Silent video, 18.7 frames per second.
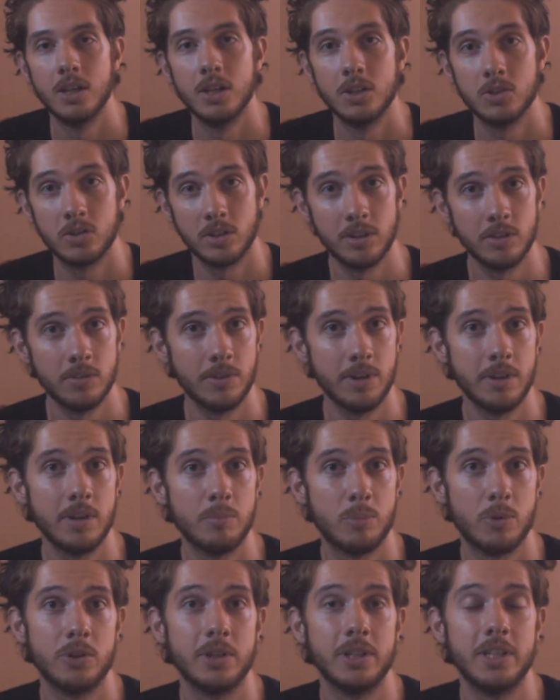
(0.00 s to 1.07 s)
So another very
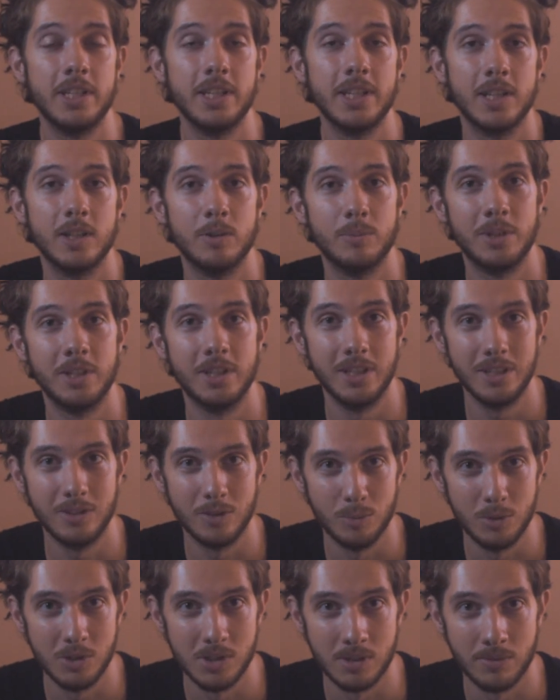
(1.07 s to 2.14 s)
important key element in
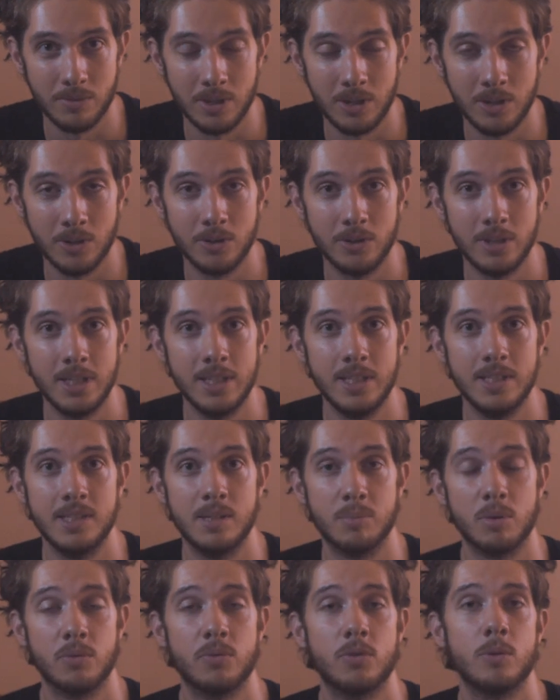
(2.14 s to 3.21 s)
your music video is the
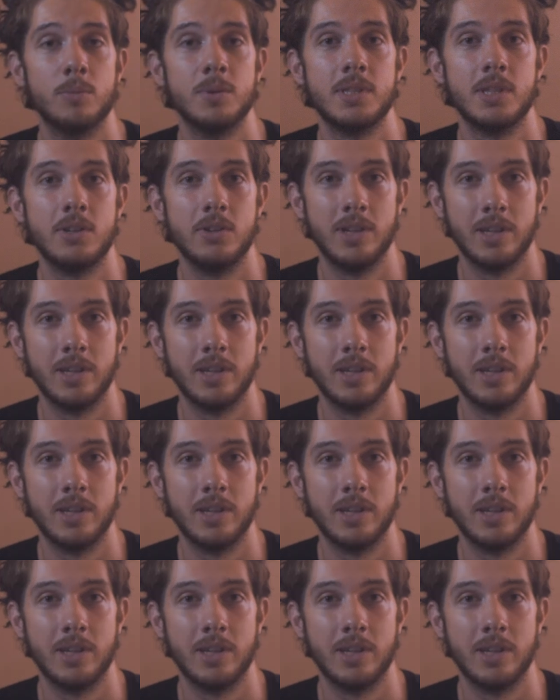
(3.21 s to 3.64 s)
performance that you're